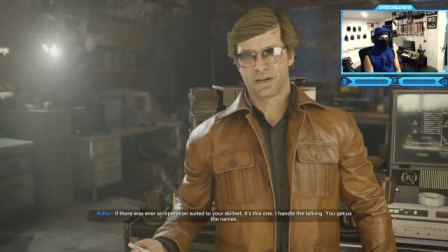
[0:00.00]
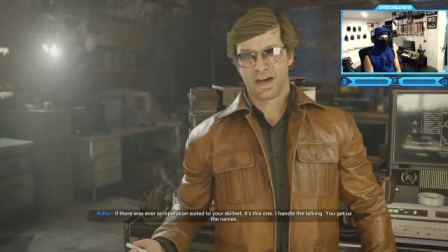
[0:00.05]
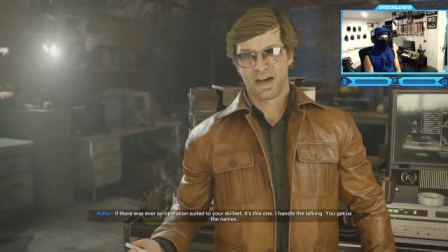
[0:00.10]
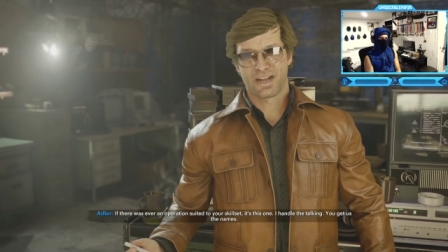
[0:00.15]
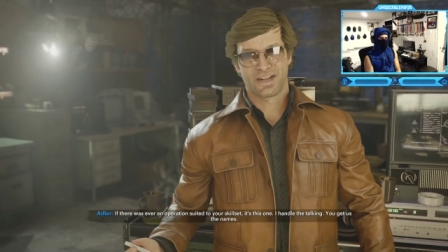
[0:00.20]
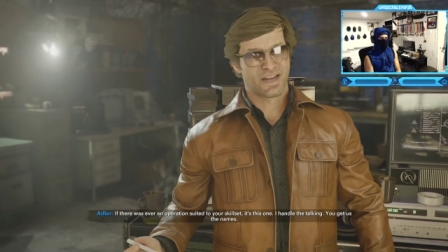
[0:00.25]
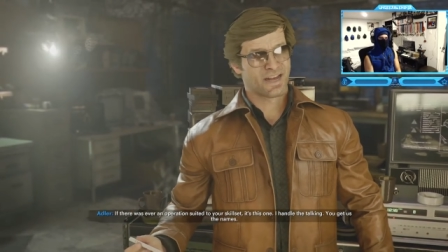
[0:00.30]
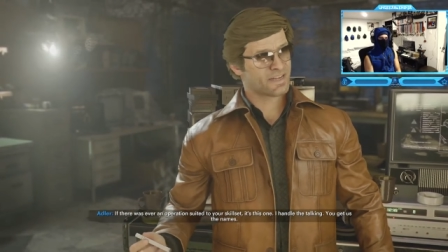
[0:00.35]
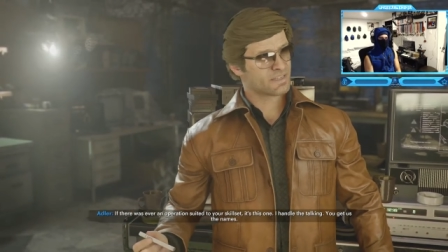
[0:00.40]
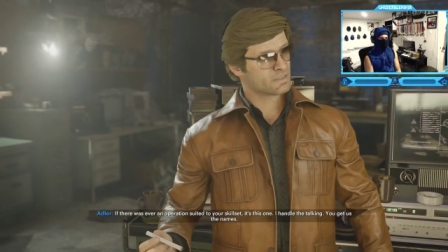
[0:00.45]

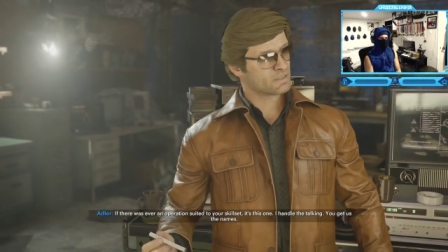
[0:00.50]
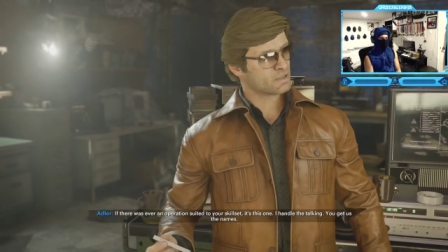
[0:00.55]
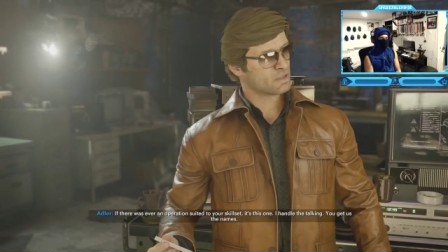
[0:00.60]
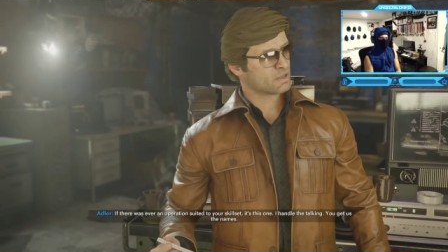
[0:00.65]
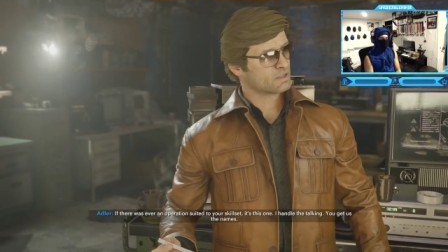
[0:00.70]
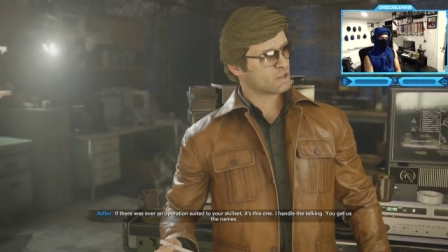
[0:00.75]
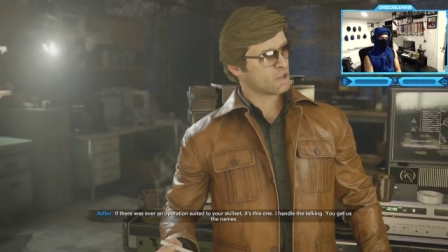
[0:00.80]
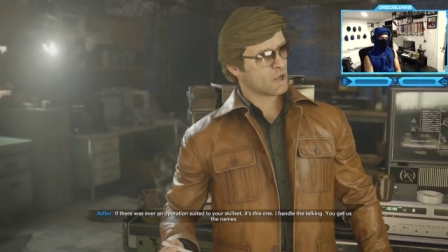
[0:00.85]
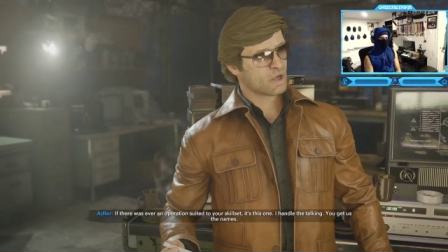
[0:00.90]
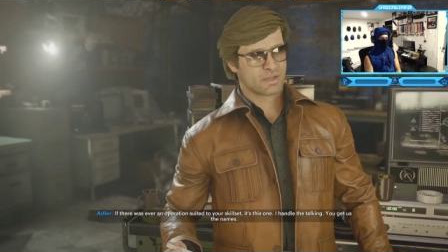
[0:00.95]
I handle the
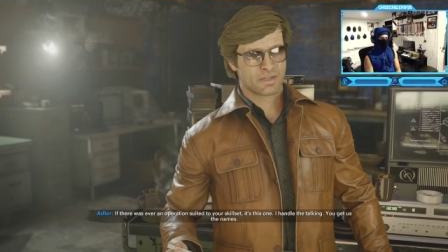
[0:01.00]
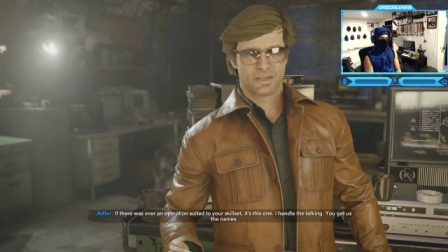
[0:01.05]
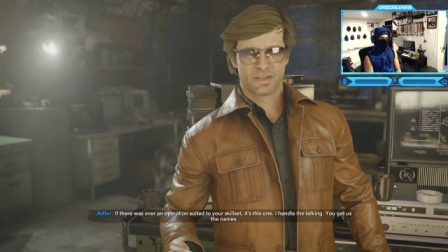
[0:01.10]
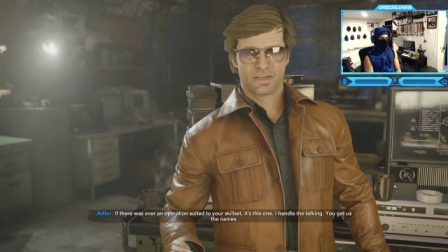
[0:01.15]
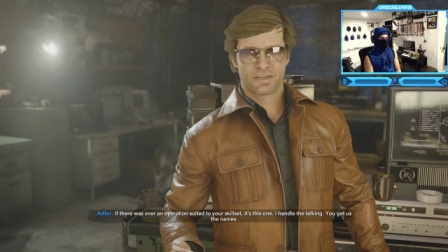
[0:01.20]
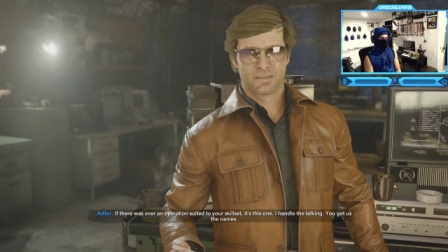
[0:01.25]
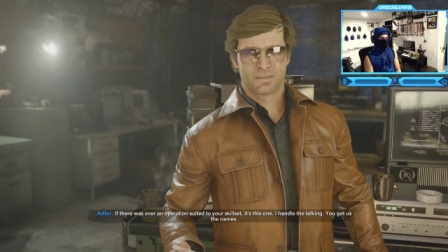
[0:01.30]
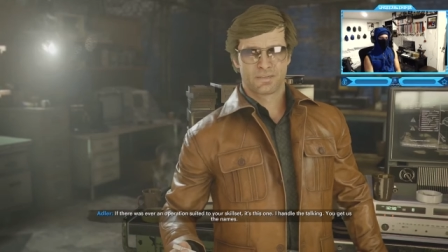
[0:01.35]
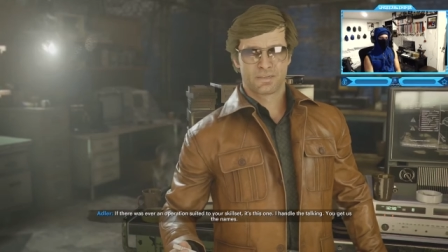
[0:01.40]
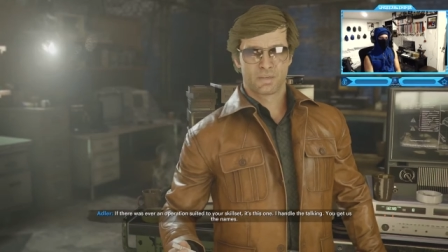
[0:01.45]
talking.
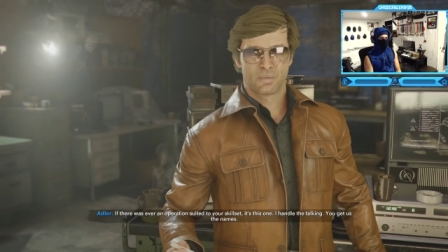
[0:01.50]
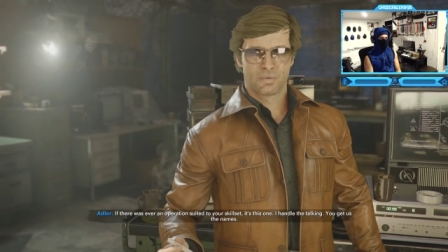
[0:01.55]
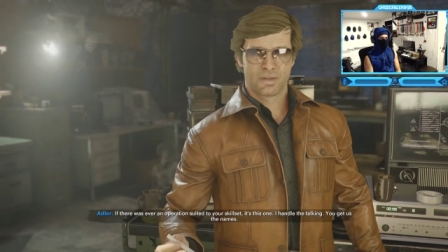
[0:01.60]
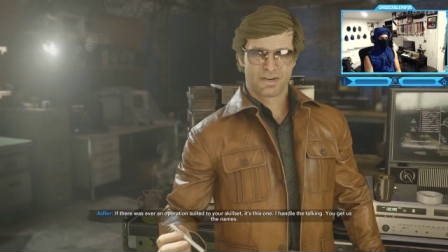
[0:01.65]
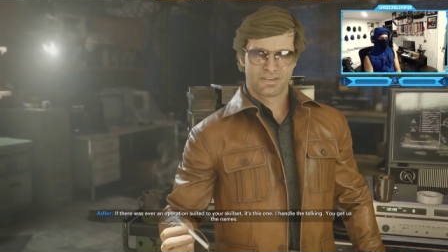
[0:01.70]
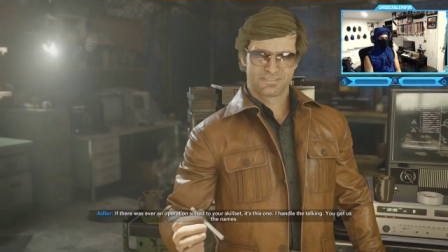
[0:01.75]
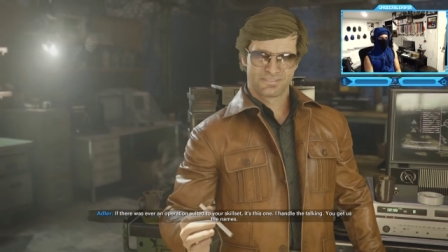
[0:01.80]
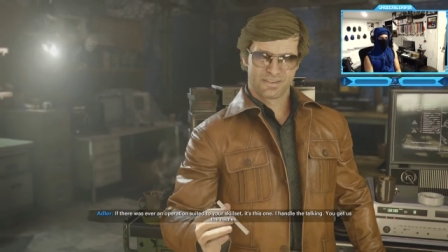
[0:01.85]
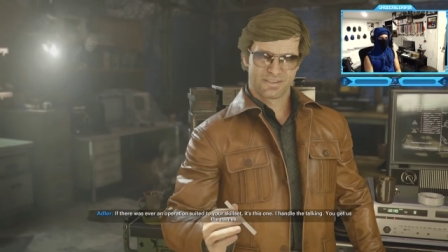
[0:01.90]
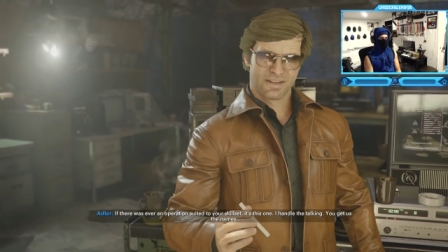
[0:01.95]
You get
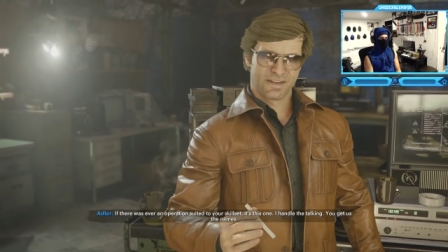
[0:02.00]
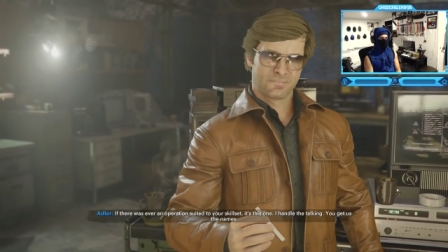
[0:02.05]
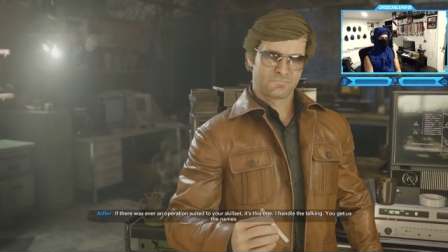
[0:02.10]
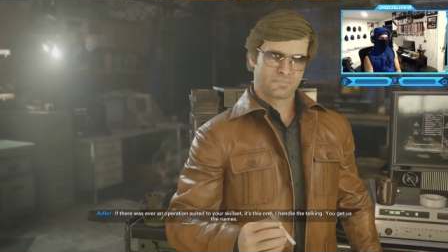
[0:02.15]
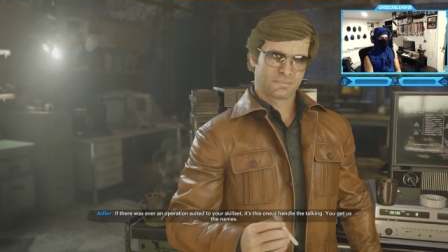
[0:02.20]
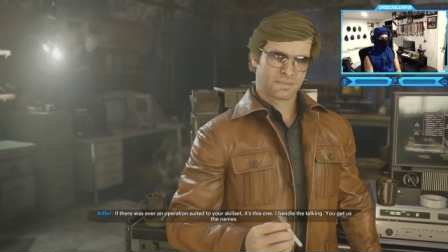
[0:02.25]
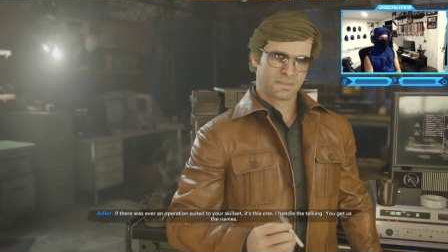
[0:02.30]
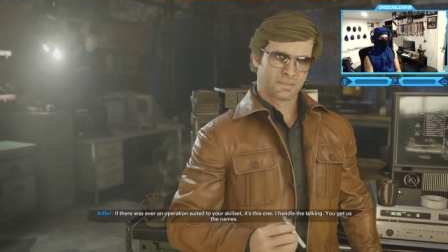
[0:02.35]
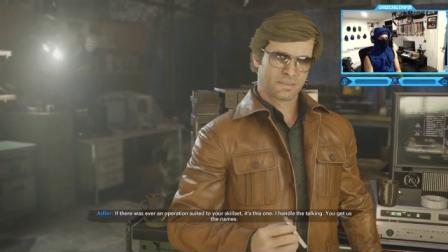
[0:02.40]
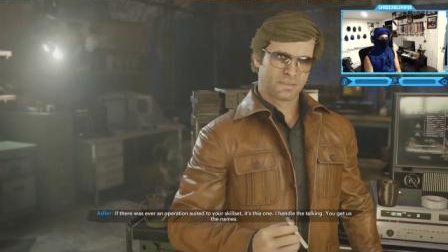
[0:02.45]
us the
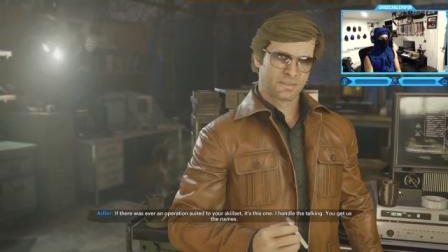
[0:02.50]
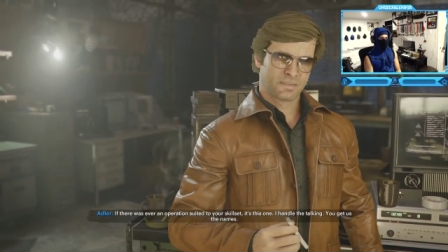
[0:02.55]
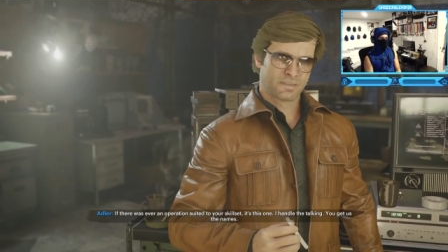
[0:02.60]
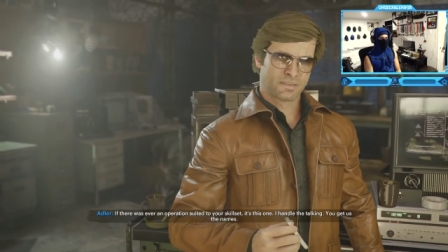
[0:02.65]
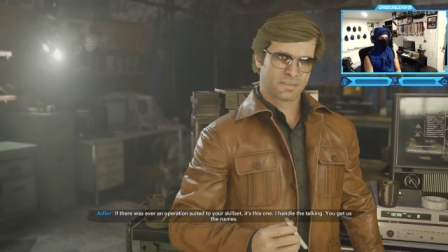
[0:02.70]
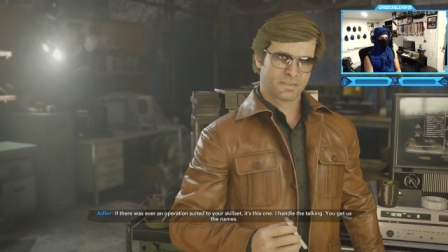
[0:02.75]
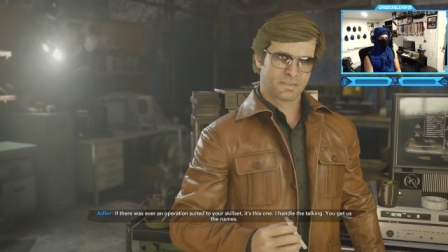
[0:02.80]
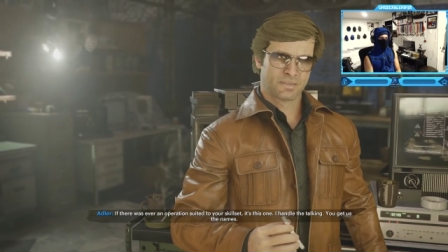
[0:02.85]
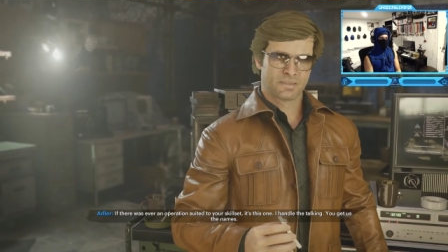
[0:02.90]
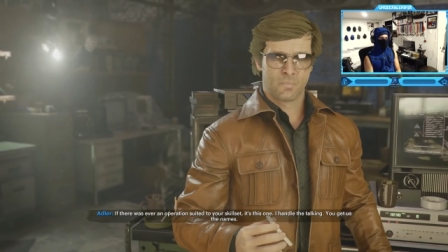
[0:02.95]
names.
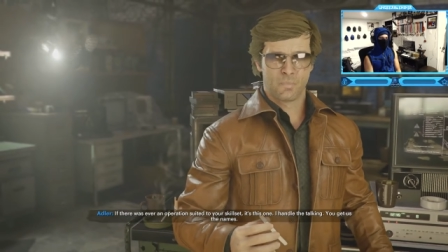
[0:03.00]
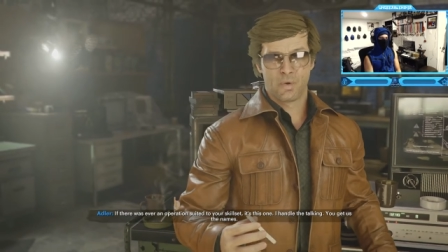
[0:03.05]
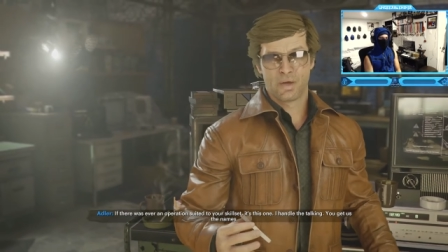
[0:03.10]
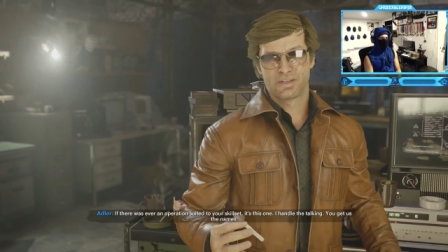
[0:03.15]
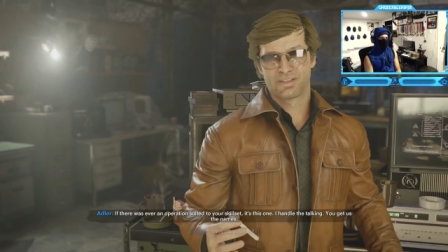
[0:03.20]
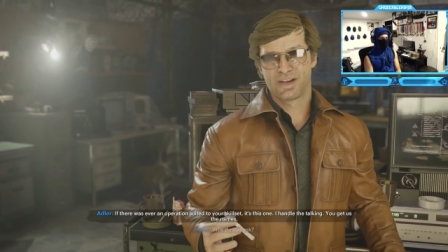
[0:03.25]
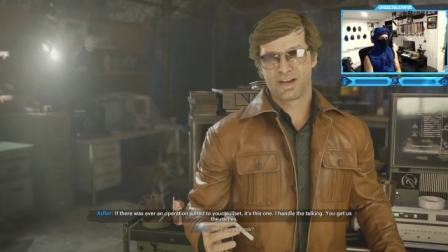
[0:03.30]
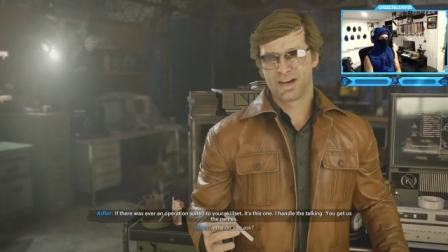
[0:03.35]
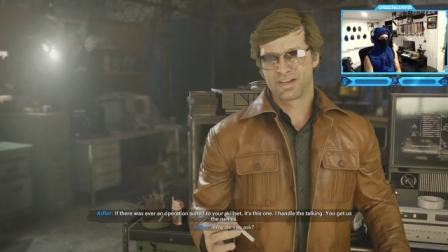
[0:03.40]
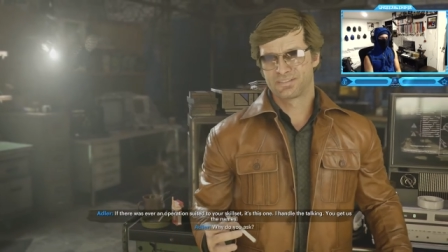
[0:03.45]
Why do
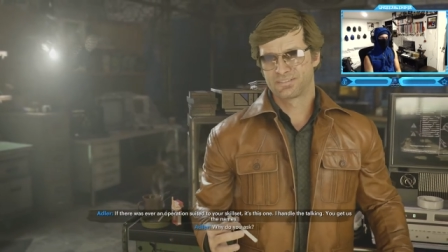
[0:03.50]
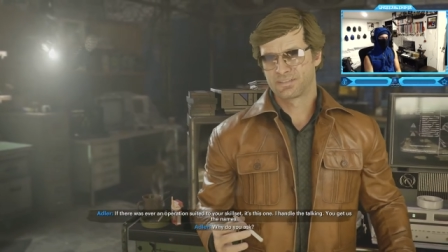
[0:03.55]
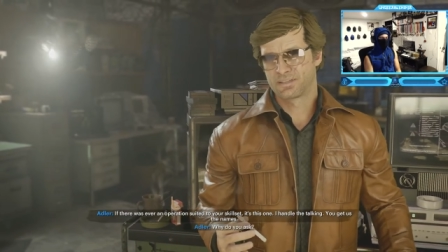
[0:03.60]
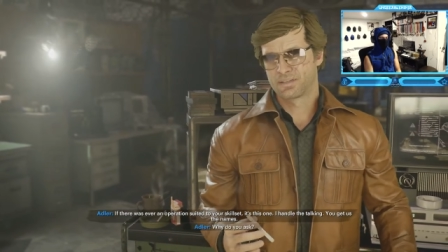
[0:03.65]
you ask?